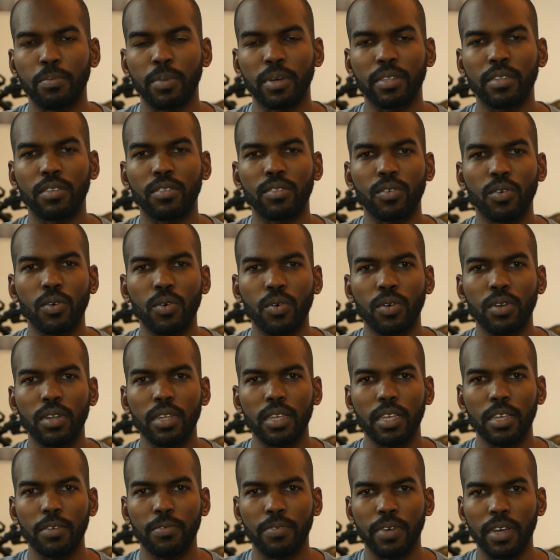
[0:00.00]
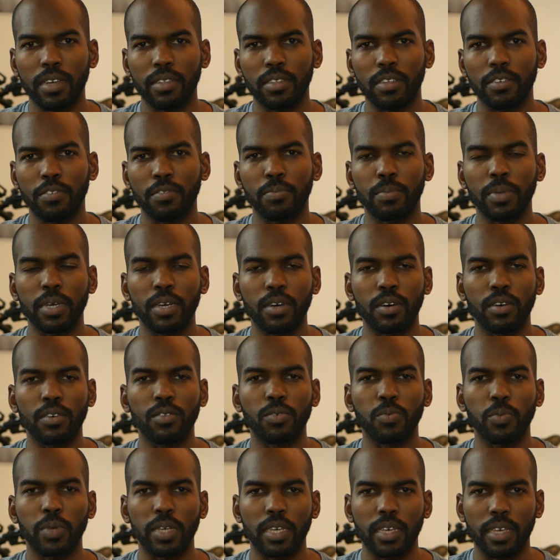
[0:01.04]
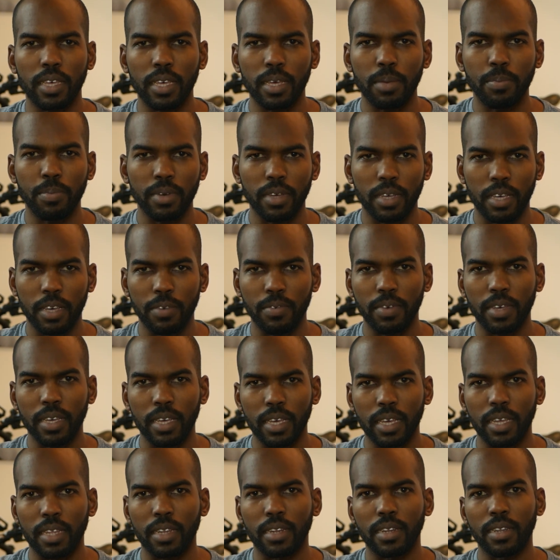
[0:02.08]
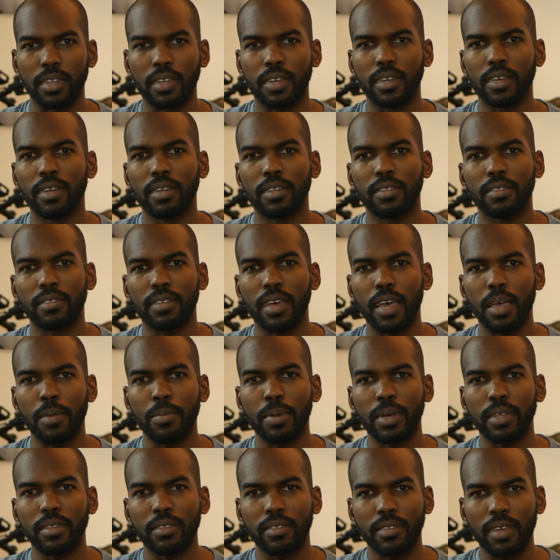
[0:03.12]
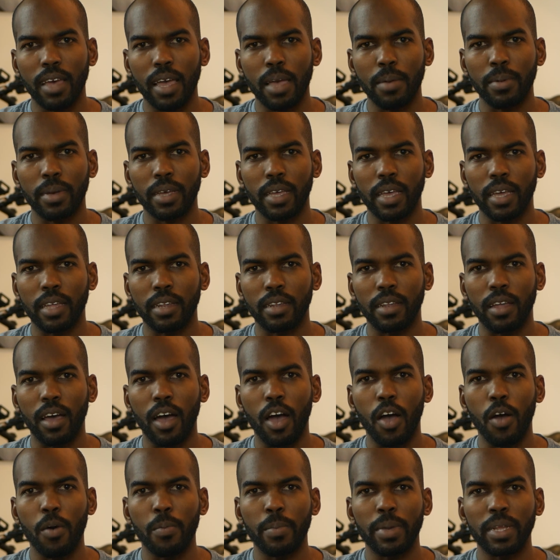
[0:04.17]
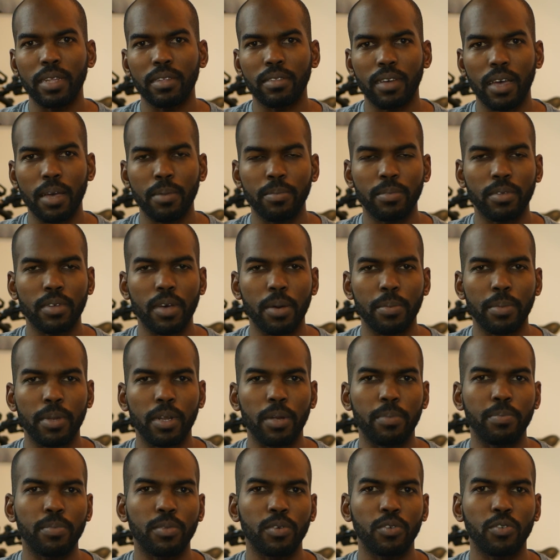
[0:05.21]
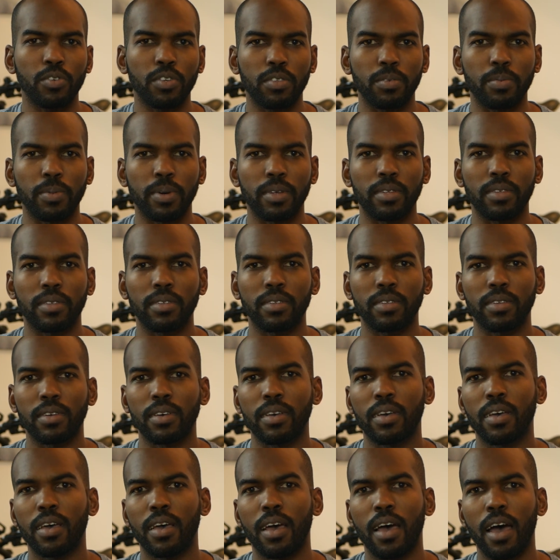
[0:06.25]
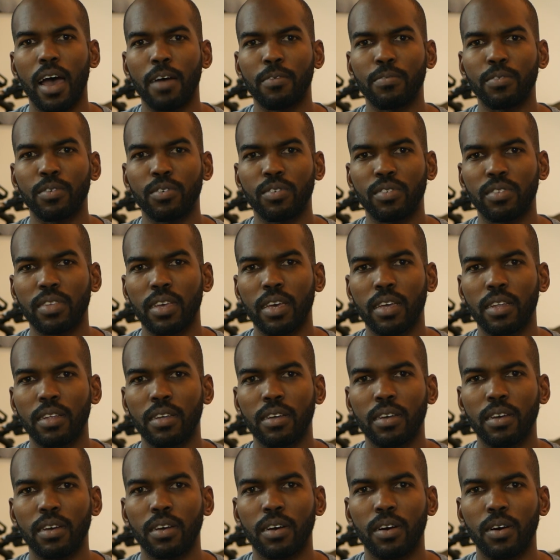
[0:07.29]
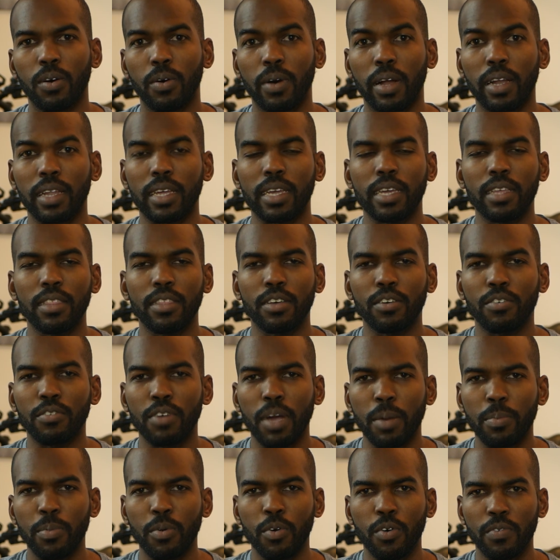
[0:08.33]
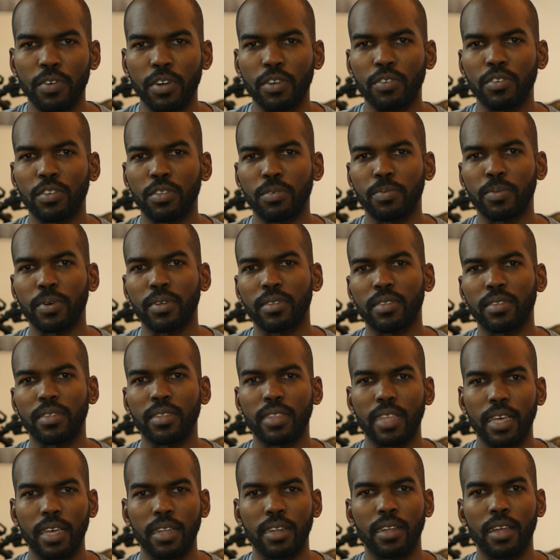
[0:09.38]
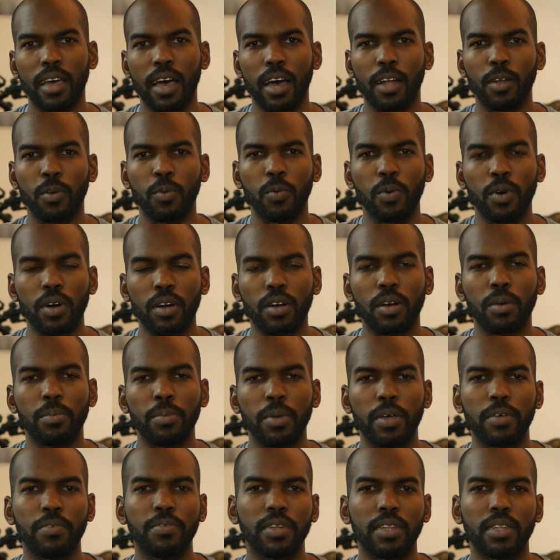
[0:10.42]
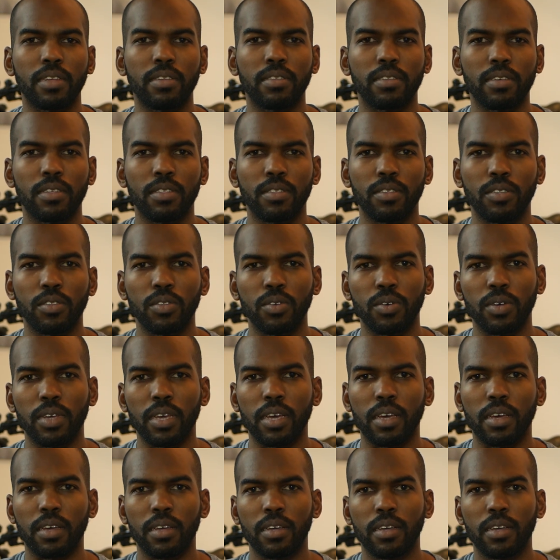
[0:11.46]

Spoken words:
but it's only effective because we keep giving in. Time and time again, how many times coming up to Christmas have you said, oh, I'll eat the crap over Christmas, then I'll work on my fitness in the new year?